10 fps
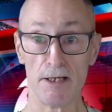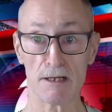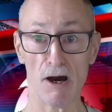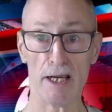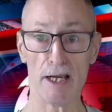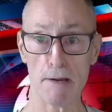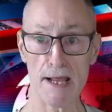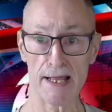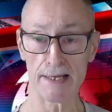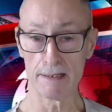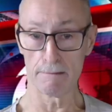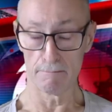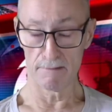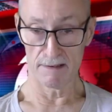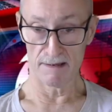"Go pig,"
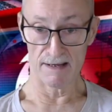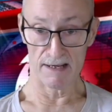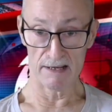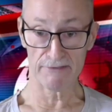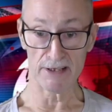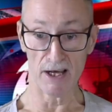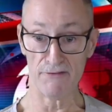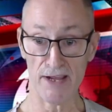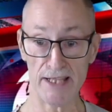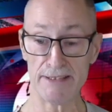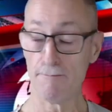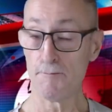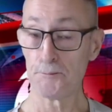and things like this.